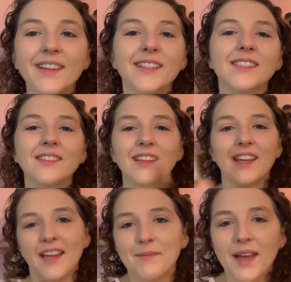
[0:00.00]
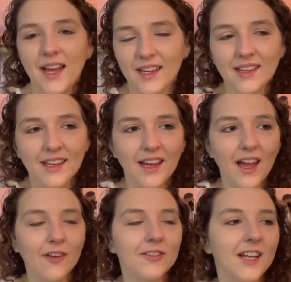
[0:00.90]
So they came back in like a
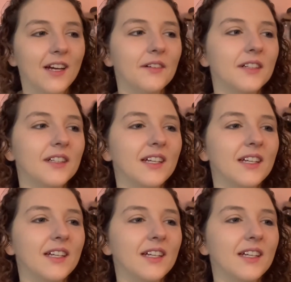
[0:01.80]
half an hour,